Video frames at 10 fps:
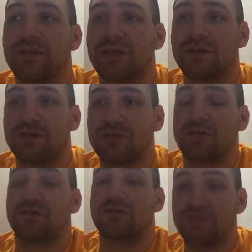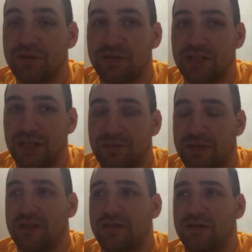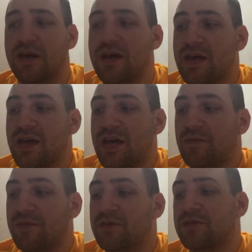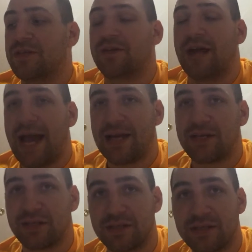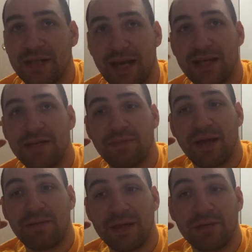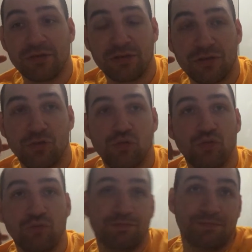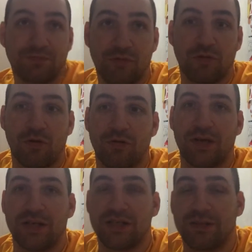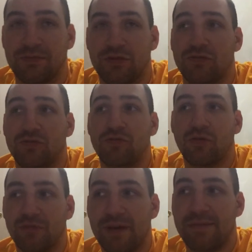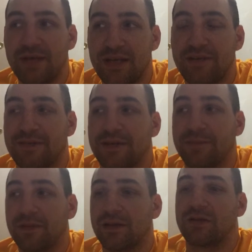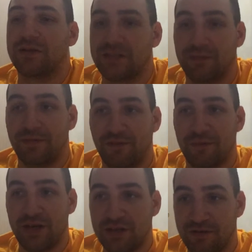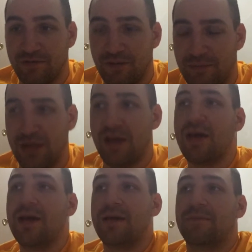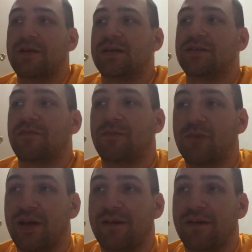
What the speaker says: the other students who do understand the material. And with those interactions that he might be able to grow accustomed to, or maybe even learn some information from me. Because from what